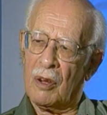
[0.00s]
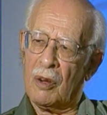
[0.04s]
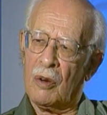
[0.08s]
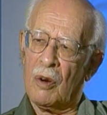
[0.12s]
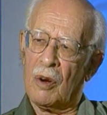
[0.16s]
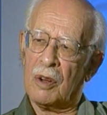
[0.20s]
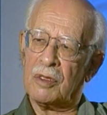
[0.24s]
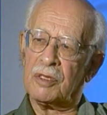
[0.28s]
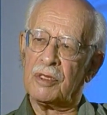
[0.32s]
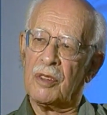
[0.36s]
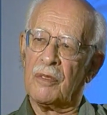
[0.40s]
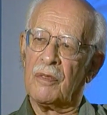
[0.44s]

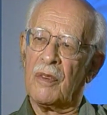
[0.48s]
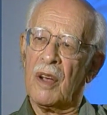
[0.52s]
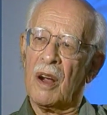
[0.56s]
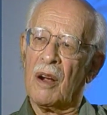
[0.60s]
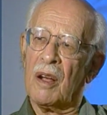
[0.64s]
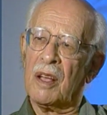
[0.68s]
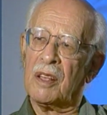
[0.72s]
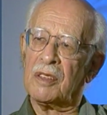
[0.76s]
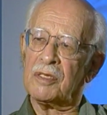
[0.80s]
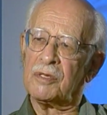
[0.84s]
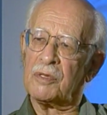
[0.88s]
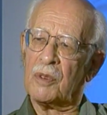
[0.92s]
course, it
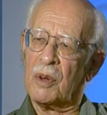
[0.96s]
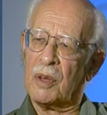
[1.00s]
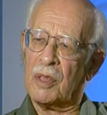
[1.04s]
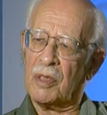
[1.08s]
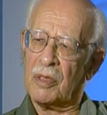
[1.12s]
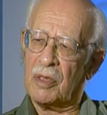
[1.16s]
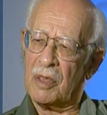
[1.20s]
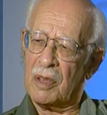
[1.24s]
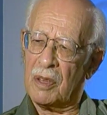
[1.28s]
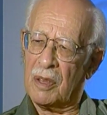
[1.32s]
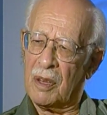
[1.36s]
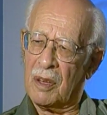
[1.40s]
varies
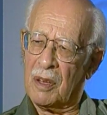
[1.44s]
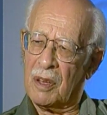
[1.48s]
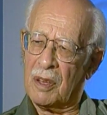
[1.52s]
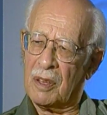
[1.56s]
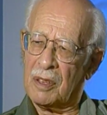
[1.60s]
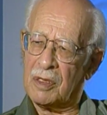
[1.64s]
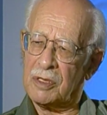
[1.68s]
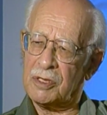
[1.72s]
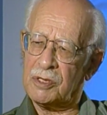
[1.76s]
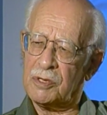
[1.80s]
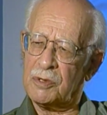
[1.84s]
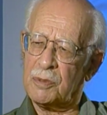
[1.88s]
with
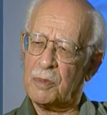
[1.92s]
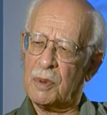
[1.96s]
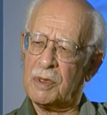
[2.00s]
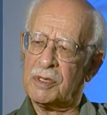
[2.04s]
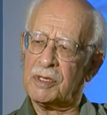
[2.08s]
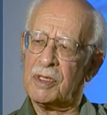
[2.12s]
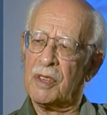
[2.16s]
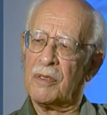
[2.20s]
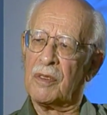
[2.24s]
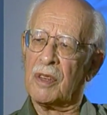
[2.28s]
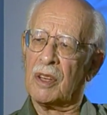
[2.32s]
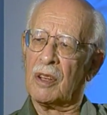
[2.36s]
uh,
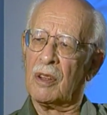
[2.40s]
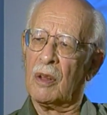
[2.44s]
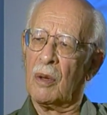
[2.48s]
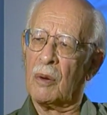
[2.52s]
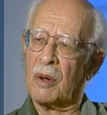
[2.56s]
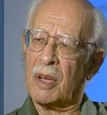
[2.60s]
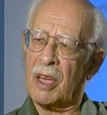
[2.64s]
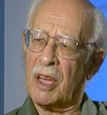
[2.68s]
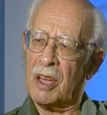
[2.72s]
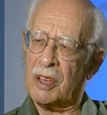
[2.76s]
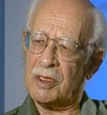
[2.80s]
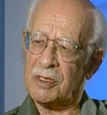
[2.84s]
specific
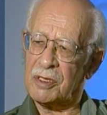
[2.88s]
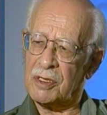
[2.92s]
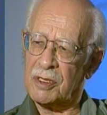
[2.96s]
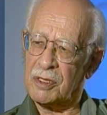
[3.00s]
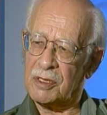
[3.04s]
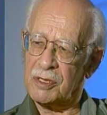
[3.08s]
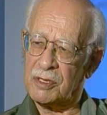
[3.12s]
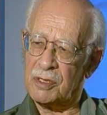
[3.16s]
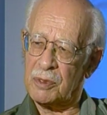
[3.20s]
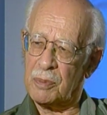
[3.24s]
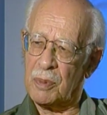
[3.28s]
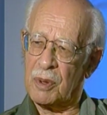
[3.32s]

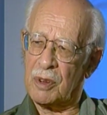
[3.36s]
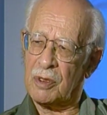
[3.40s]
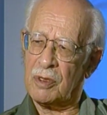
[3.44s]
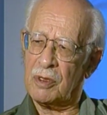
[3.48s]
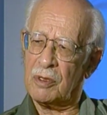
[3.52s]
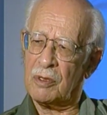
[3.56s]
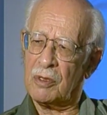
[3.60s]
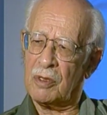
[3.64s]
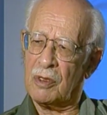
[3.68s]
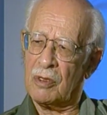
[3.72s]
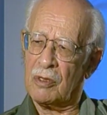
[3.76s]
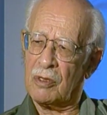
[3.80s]
locations, but
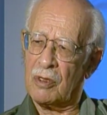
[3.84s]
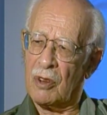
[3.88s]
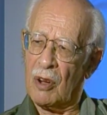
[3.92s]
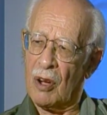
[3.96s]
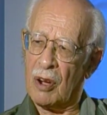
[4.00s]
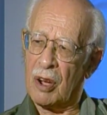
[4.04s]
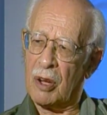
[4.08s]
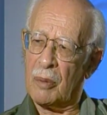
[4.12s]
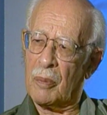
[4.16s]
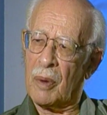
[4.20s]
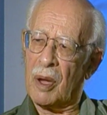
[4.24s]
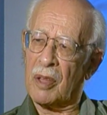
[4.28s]
to
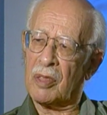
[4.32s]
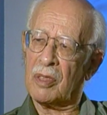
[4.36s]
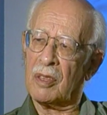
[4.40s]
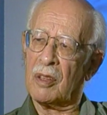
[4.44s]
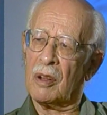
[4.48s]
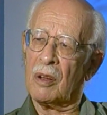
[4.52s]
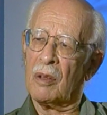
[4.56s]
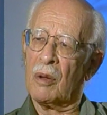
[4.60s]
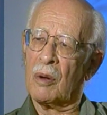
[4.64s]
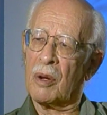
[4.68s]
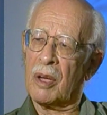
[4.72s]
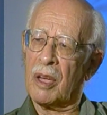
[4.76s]
talk about
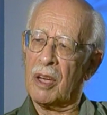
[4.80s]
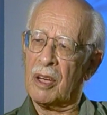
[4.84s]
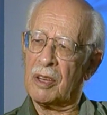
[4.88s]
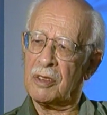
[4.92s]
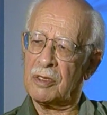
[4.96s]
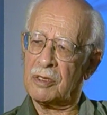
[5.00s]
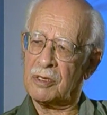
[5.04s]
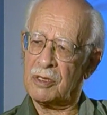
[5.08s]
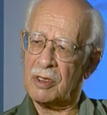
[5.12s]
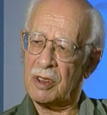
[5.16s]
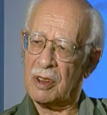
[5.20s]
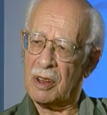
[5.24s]
the
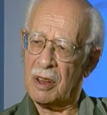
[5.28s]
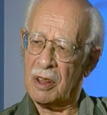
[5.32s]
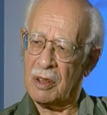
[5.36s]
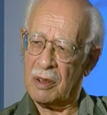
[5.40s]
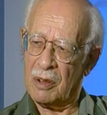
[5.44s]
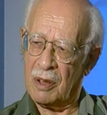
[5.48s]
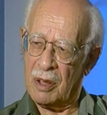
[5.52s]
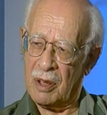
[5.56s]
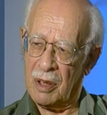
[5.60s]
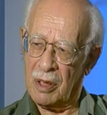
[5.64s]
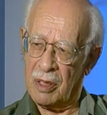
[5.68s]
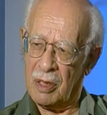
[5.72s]
location
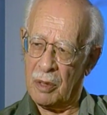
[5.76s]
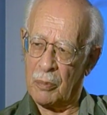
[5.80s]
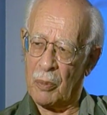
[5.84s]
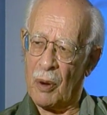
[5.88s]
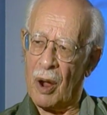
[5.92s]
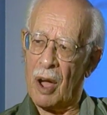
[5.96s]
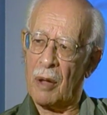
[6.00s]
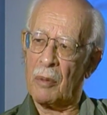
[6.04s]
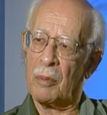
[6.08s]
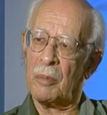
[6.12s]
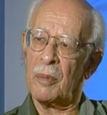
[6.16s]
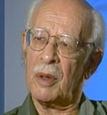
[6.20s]
and the
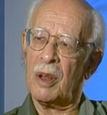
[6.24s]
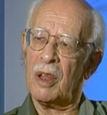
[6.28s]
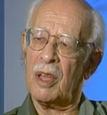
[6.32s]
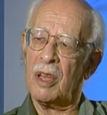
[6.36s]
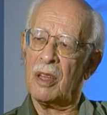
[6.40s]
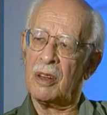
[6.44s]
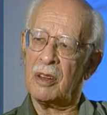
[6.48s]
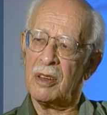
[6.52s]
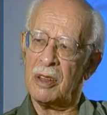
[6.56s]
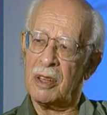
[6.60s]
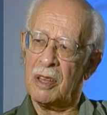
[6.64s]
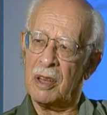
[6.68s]
problem in
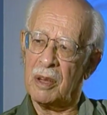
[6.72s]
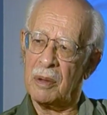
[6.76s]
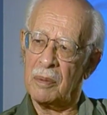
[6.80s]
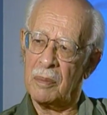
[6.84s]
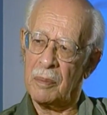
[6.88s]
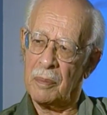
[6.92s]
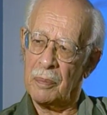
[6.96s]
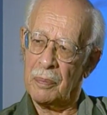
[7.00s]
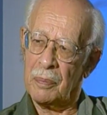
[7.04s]
India.